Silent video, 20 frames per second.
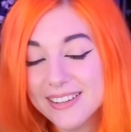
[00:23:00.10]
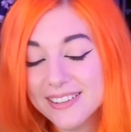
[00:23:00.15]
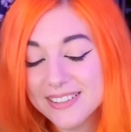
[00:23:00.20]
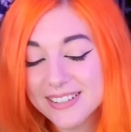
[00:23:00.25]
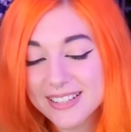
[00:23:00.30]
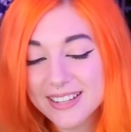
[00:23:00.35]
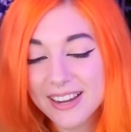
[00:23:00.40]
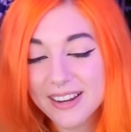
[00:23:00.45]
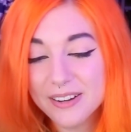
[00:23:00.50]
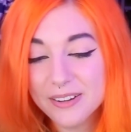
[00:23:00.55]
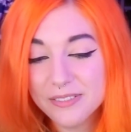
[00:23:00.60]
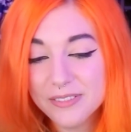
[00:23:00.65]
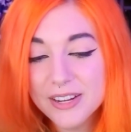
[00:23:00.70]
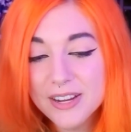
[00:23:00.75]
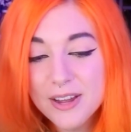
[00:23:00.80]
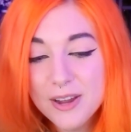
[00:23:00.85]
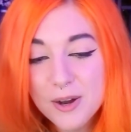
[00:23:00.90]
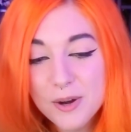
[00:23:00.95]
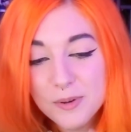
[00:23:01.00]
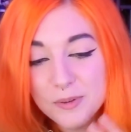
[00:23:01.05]
to kind of
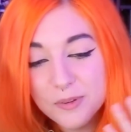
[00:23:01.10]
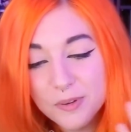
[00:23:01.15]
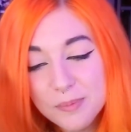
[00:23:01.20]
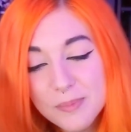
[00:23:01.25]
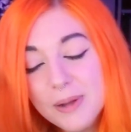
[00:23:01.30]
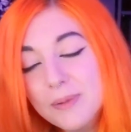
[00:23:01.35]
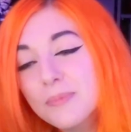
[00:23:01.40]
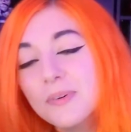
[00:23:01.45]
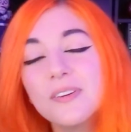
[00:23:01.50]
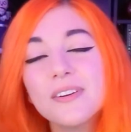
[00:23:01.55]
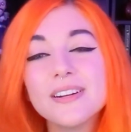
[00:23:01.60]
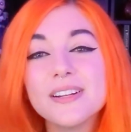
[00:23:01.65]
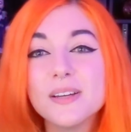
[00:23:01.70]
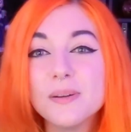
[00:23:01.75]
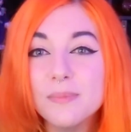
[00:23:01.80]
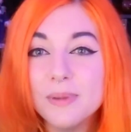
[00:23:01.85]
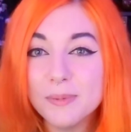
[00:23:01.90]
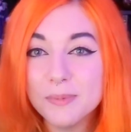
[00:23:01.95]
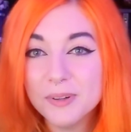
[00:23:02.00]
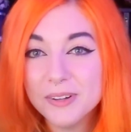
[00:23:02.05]
remember and
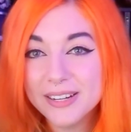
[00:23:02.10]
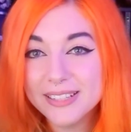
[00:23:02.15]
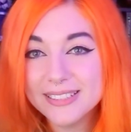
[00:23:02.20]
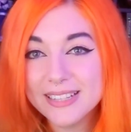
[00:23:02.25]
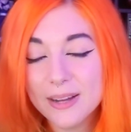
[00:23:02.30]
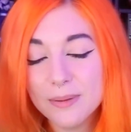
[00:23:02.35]
commemorate that